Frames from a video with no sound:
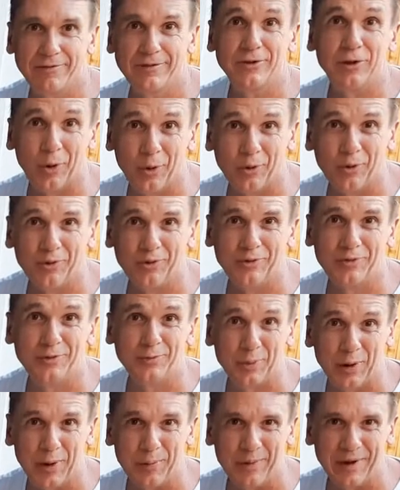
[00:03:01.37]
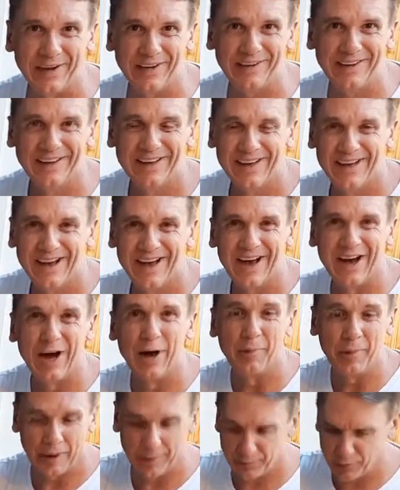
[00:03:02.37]
gold spray paint.
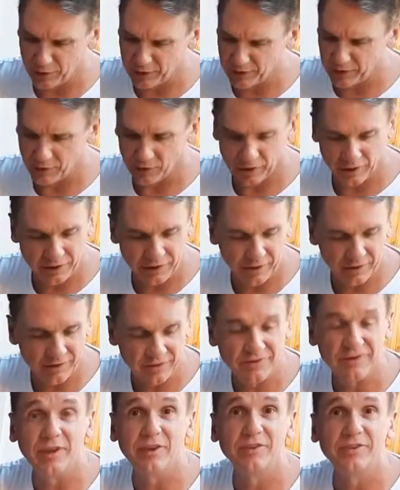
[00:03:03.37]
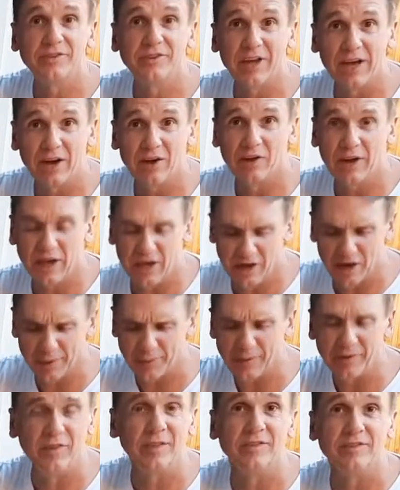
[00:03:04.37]
And I put a note on here that says tailgate up,
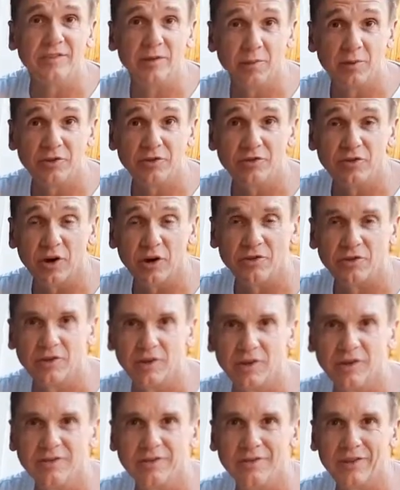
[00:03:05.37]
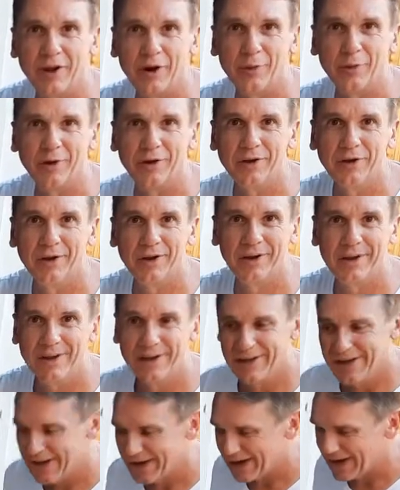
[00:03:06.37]
and then some instructions that are written on it.
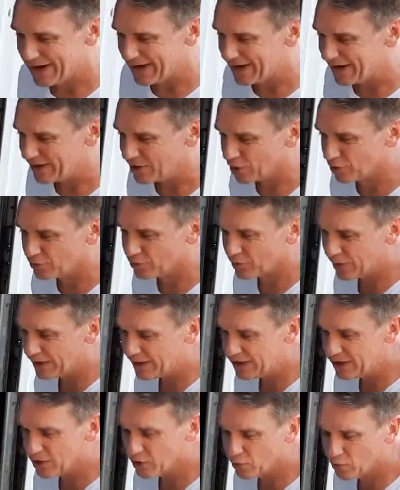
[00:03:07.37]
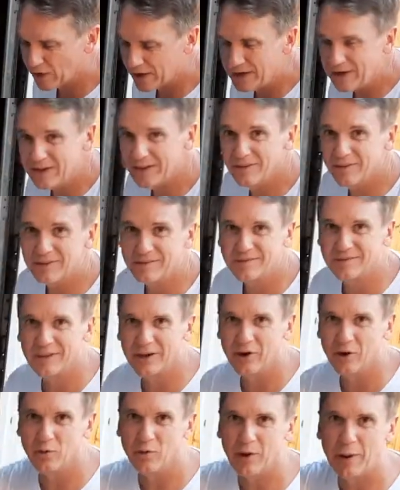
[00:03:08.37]
It goes right here, right in the
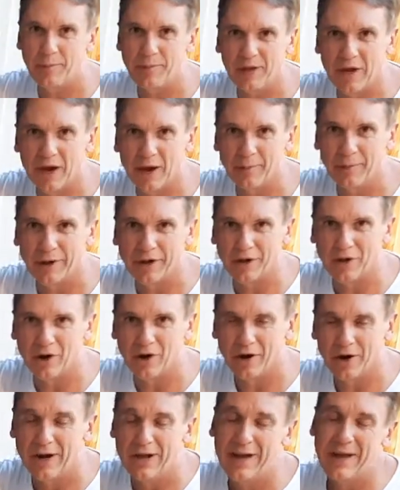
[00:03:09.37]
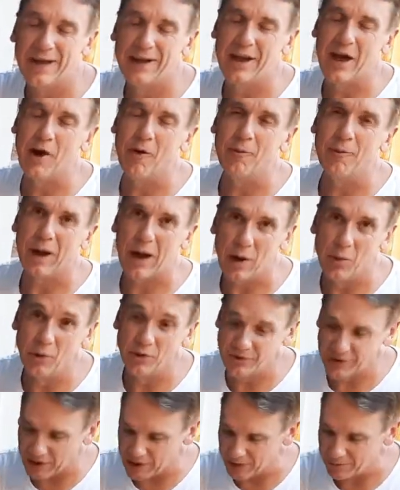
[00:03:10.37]
center, right behind my car. Now, I will
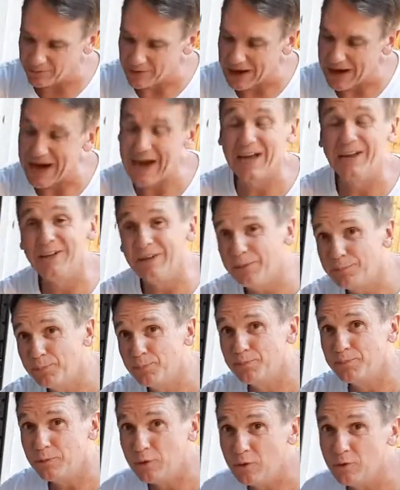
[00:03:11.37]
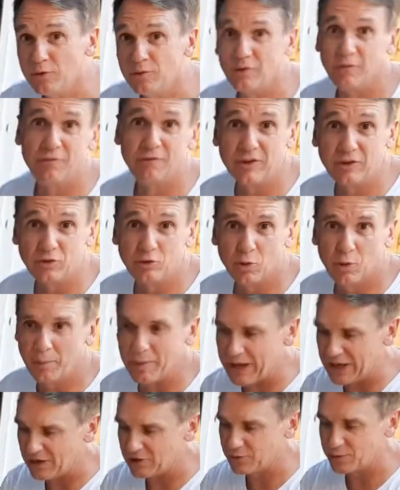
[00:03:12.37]
tell you, I did use visual
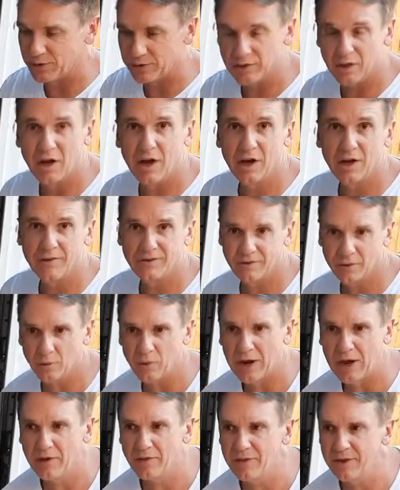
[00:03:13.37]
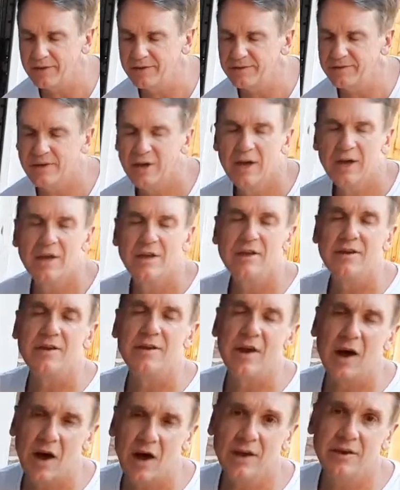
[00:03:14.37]
management lines around this.
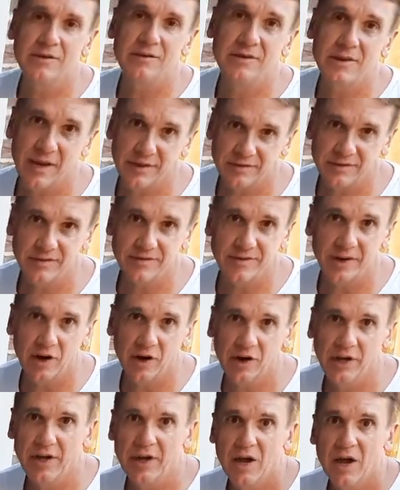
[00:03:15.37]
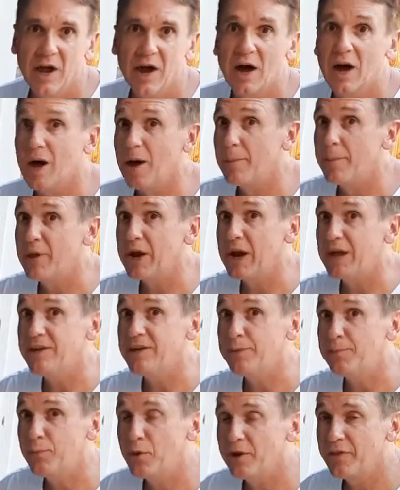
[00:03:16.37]
Not necessary, but I
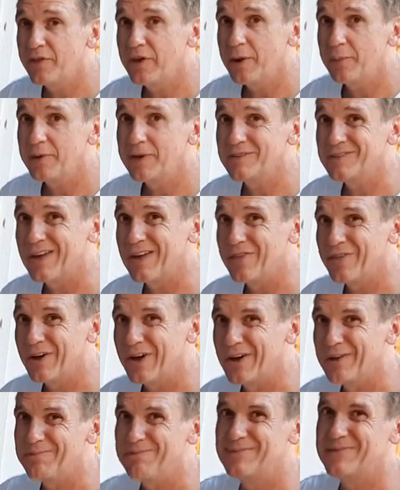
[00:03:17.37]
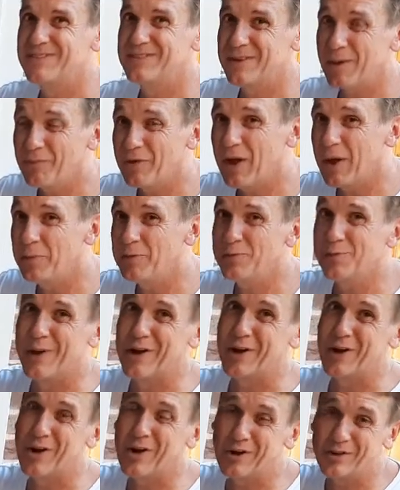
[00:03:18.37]
did put it there because I thought sometimes my
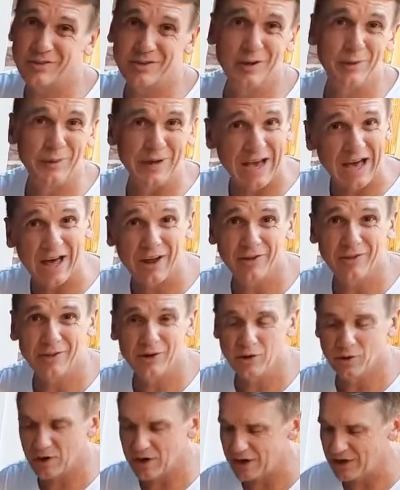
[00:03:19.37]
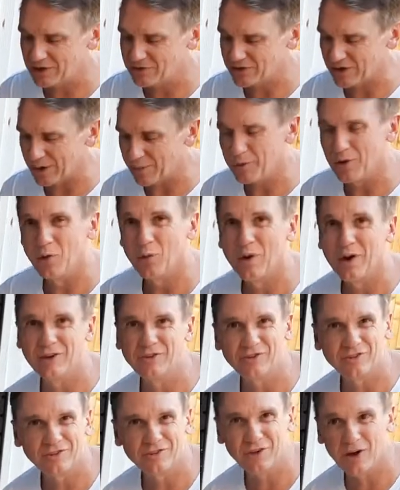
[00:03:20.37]
car is going to be out of the garage and I'm going to want to
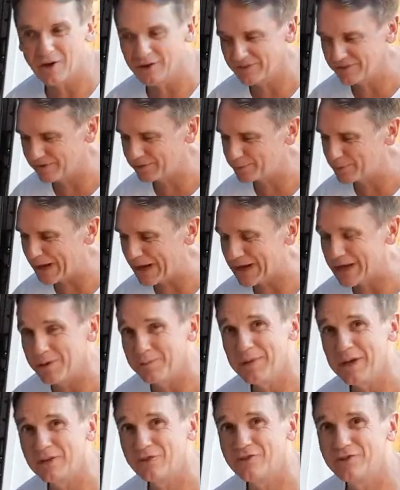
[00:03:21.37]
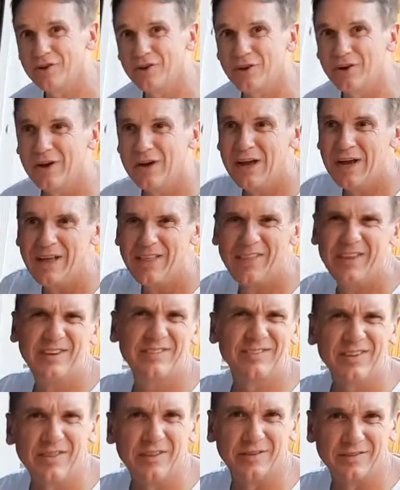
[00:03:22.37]
just toss this back and make sure that it's
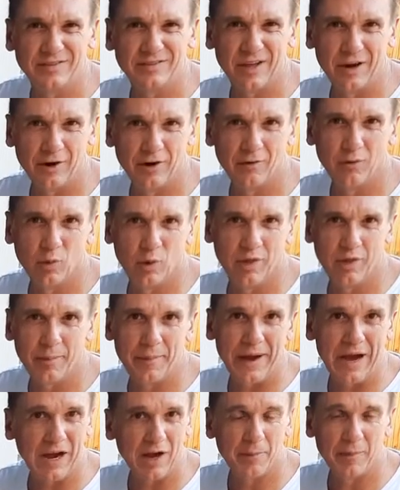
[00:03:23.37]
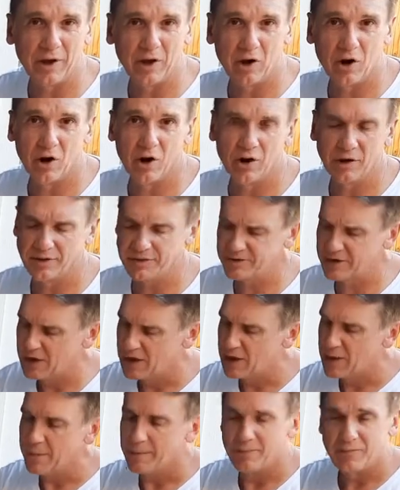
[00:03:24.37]
in the center of where the back of my car is.
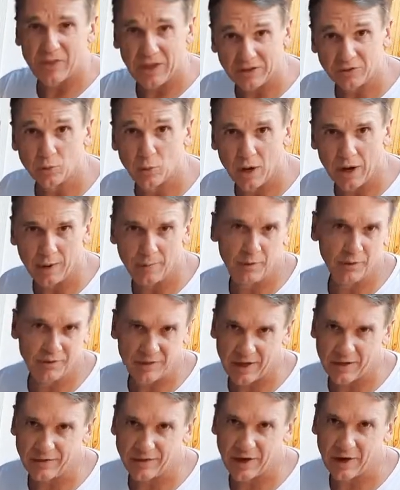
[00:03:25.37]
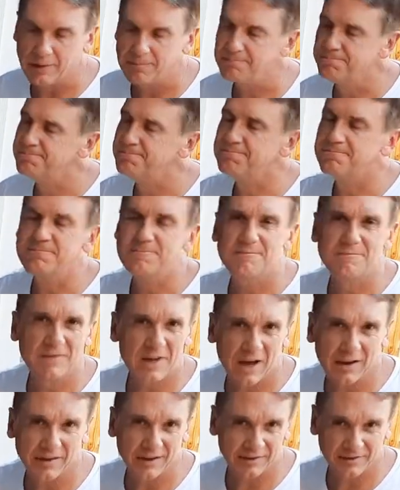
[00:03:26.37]
That's why I put that there.
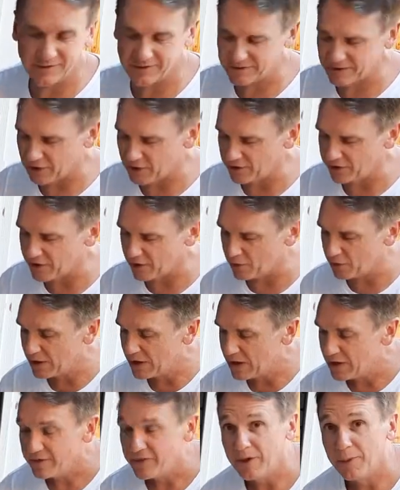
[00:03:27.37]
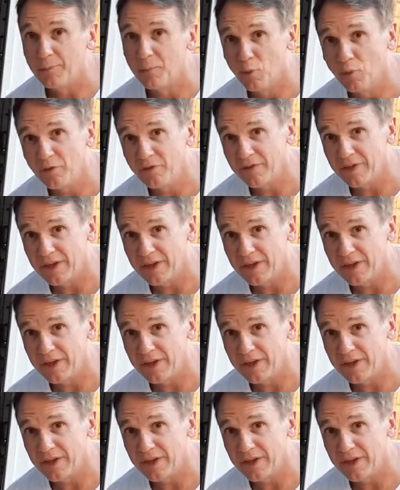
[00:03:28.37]
Not necessary though. The important